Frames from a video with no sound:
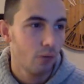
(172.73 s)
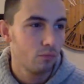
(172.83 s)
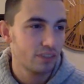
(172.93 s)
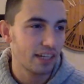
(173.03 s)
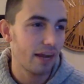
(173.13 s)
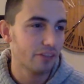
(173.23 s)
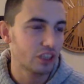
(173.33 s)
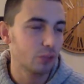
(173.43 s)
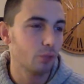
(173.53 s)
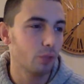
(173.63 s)
It's like having the
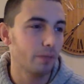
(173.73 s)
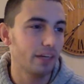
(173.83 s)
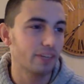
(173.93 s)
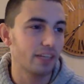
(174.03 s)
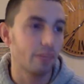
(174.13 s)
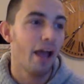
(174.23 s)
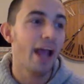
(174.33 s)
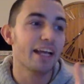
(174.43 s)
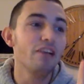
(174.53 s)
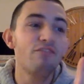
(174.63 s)
Super Bowl in MetLife Stadium.
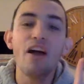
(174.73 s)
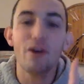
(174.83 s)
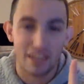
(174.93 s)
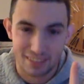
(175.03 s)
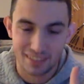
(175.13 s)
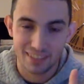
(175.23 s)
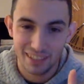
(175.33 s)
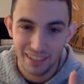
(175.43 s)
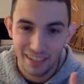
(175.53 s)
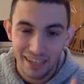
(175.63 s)
Hey, in fairness,
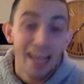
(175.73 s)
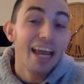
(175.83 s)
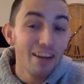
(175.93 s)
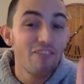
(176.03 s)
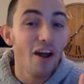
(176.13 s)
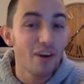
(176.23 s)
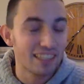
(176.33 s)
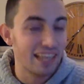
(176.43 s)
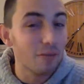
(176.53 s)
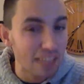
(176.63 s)

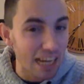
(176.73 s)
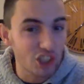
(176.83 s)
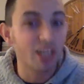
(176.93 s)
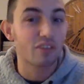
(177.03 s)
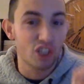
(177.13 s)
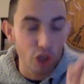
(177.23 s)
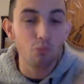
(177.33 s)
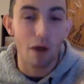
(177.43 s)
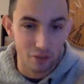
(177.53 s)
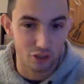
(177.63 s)
that was actually a good
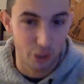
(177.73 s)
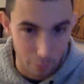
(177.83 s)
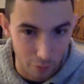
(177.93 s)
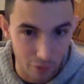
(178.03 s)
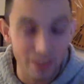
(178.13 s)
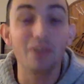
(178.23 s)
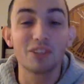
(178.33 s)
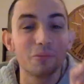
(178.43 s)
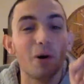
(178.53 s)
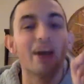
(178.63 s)
weather Super Bowl. That
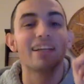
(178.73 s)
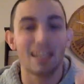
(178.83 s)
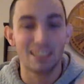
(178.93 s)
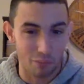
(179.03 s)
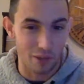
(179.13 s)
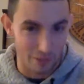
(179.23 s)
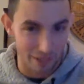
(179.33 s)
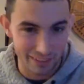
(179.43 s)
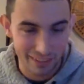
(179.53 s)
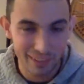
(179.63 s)
Super Bowl had nice weather in it.
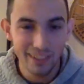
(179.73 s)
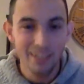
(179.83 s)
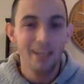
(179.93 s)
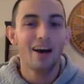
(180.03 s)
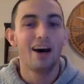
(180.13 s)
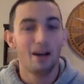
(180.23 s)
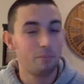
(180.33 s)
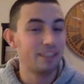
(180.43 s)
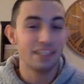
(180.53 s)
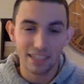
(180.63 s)

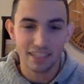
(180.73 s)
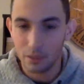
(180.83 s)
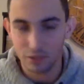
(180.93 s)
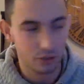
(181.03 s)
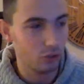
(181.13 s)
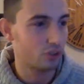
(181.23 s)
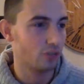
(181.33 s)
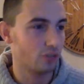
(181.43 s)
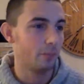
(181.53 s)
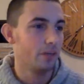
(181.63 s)
But the next day it was a huge
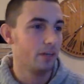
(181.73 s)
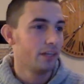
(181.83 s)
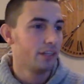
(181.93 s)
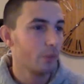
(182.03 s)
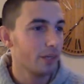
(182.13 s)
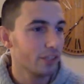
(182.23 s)
snowstorm. They're winning